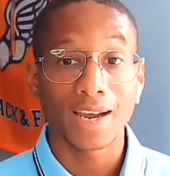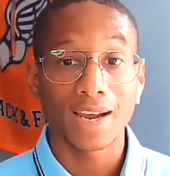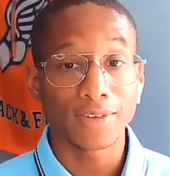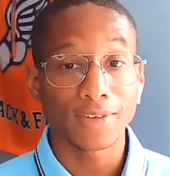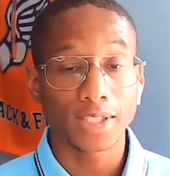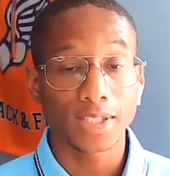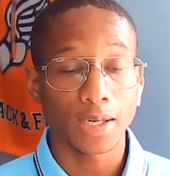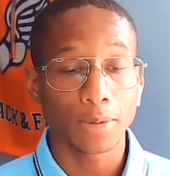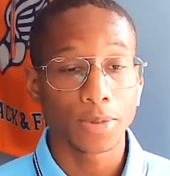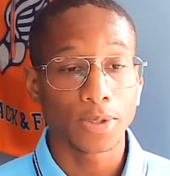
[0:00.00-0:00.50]
Every
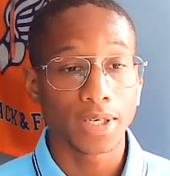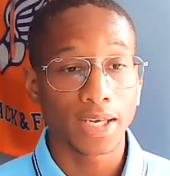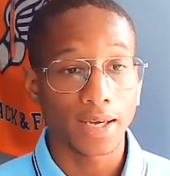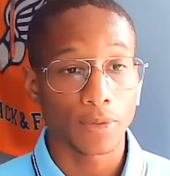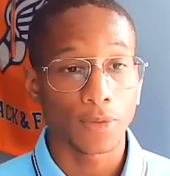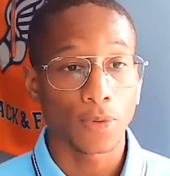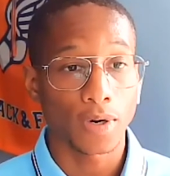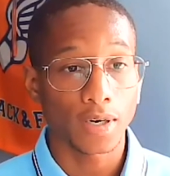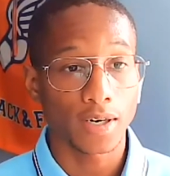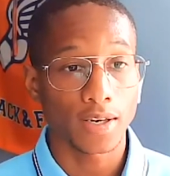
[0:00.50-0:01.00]
time you
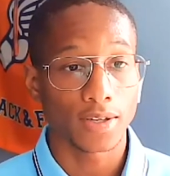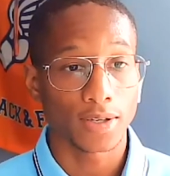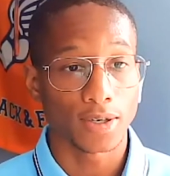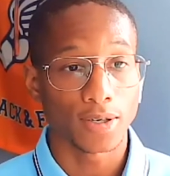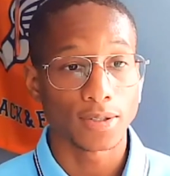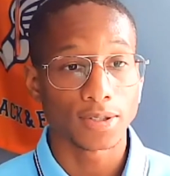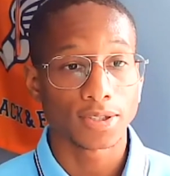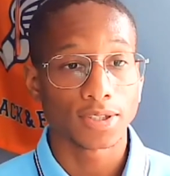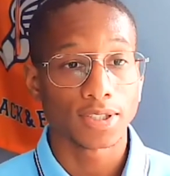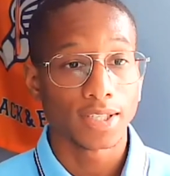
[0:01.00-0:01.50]
get one of
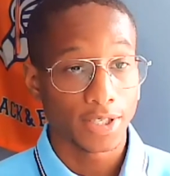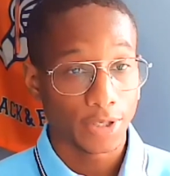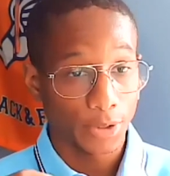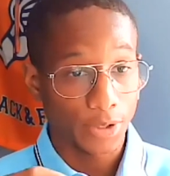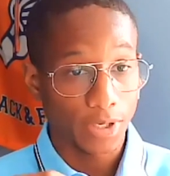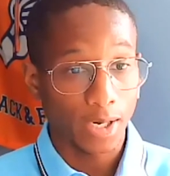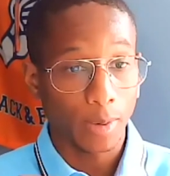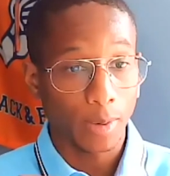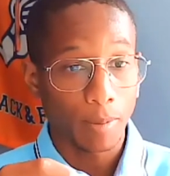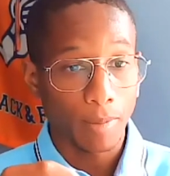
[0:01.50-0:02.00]
those, you
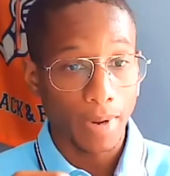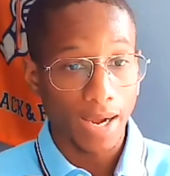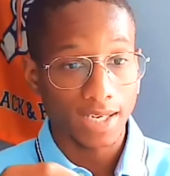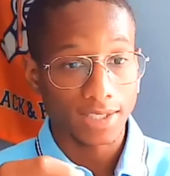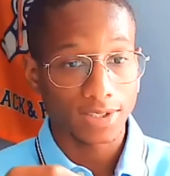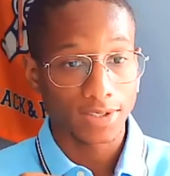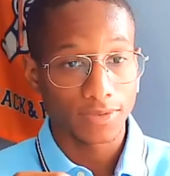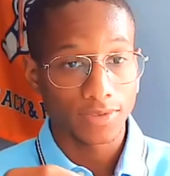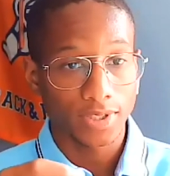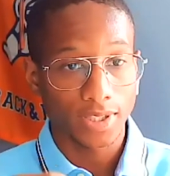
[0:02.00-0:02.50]
get a
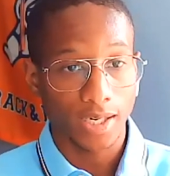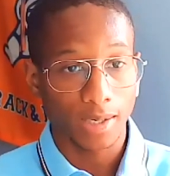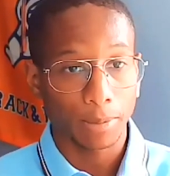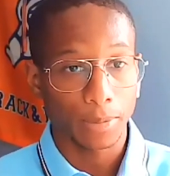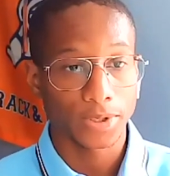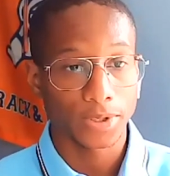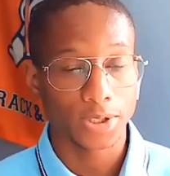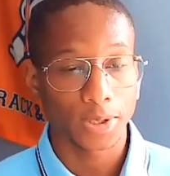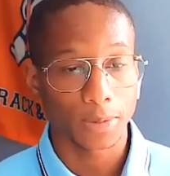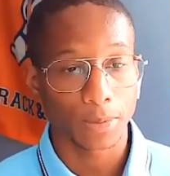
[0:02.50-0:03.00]
massive
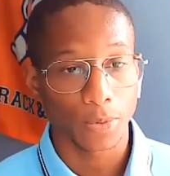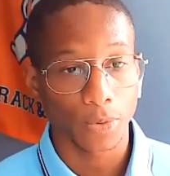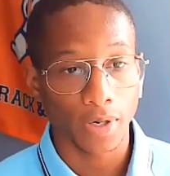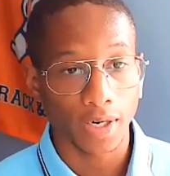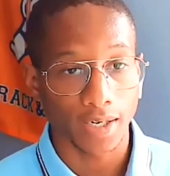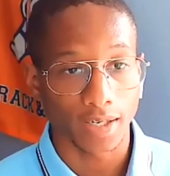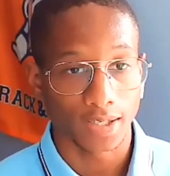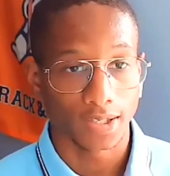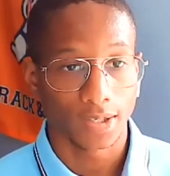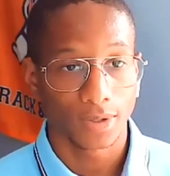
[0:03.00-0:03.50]
championship
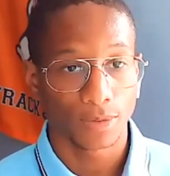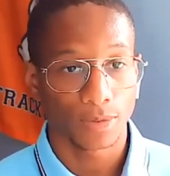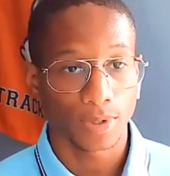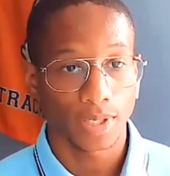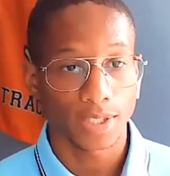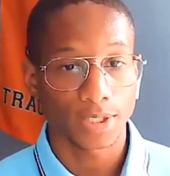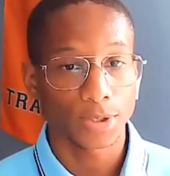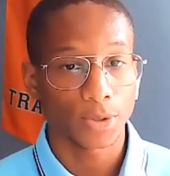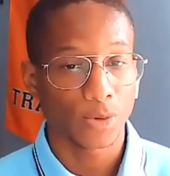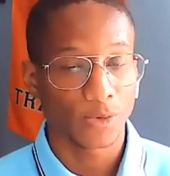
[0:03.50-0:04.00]
ring,
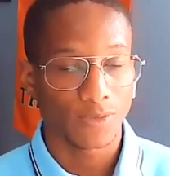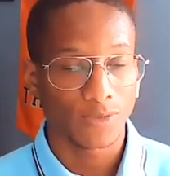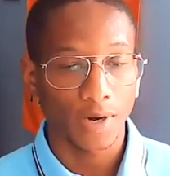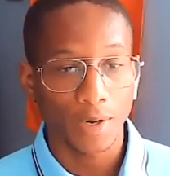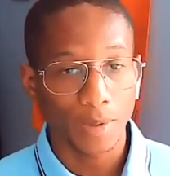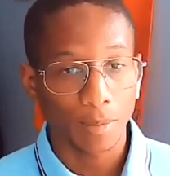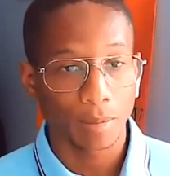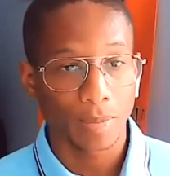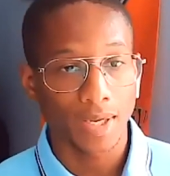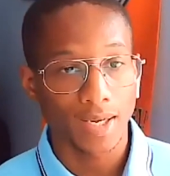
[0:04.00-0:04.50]
right? So we're
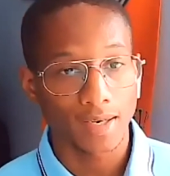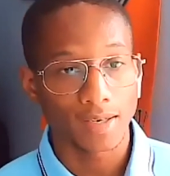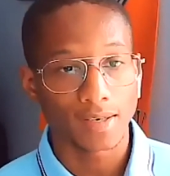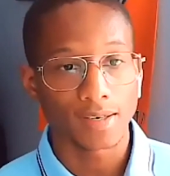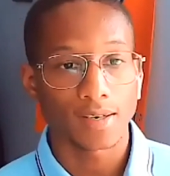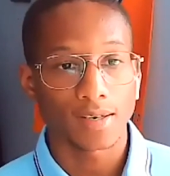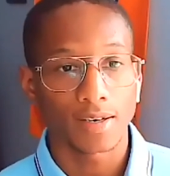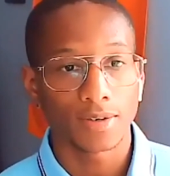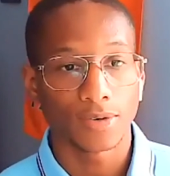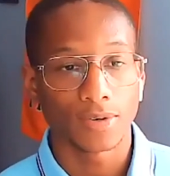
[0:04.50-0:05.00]
very big
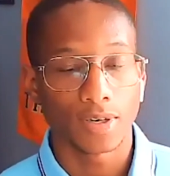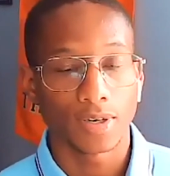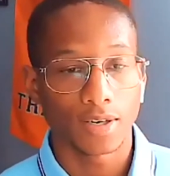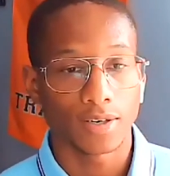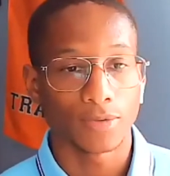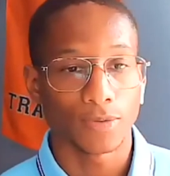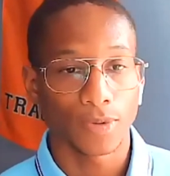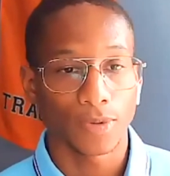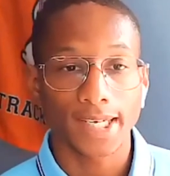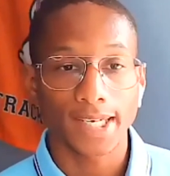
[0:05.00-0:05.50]
on
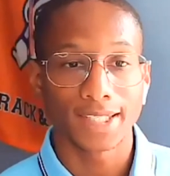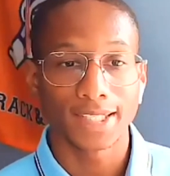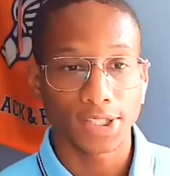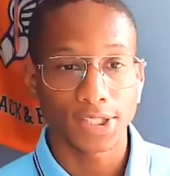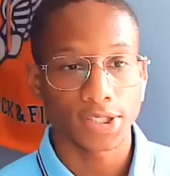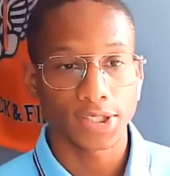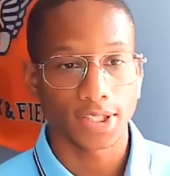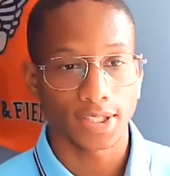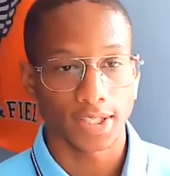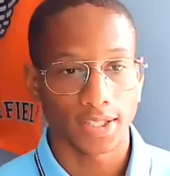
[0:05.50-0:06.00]

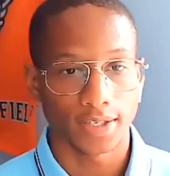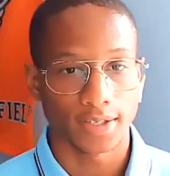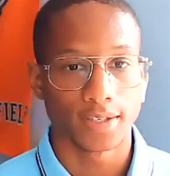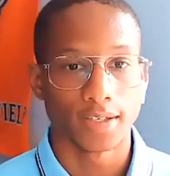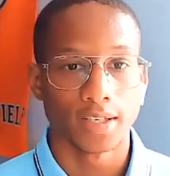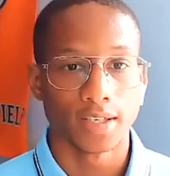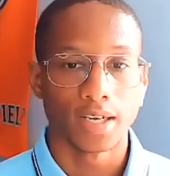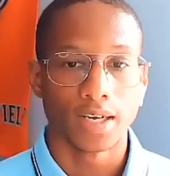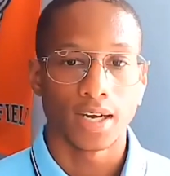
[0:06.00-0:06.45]
recognition here.